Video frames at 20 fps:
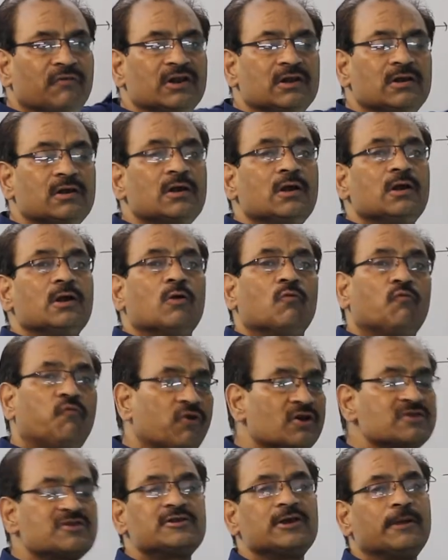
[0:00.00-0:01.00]
with
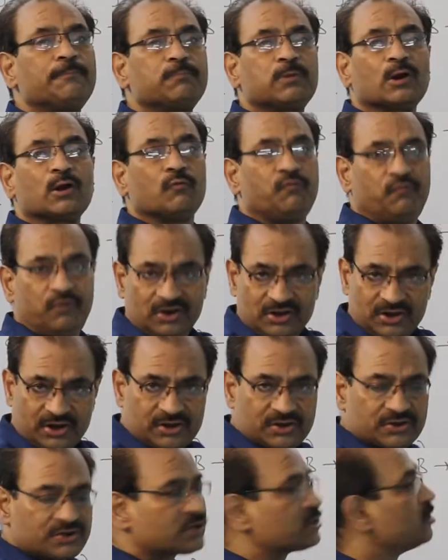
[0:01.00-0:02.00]
first chapter of
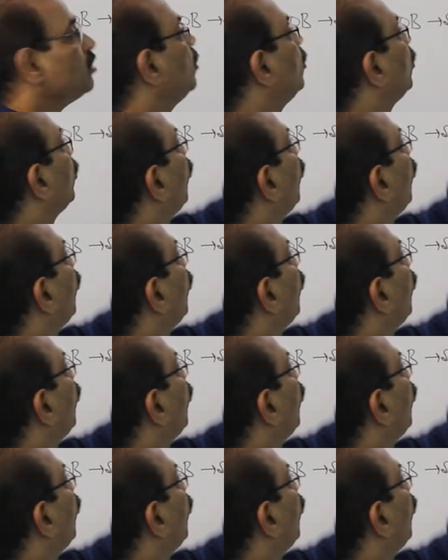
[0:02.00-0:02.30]
physics